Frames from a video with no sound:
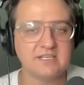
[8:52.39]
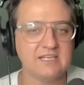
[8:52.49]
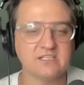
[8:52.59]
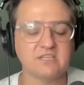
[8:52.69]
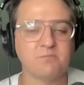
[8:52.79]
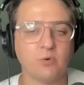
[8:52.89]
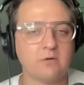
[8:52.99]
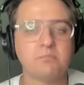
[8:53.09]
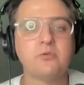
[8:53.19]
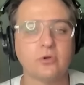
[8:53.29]
His is
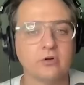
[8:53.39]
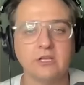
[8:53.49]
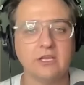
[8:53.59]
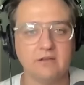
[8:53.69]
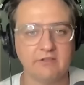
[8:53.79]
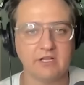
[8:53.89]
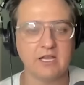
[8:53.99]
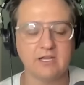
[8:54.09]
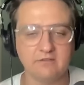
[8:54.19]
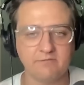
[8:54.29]
born purely of the
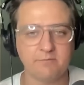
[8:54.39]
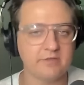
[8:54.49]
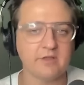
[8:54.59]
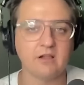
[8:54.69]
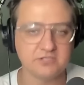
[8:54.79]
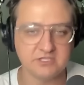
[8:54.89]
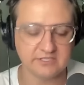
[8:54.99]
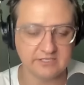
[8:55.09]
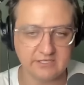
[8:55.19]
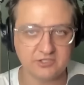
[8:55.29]
kind of pathologies
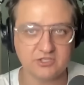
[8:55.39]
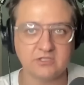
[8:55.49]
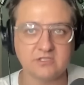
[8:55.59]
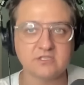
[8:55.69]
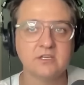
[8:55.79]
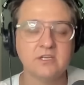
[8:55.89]
and addictions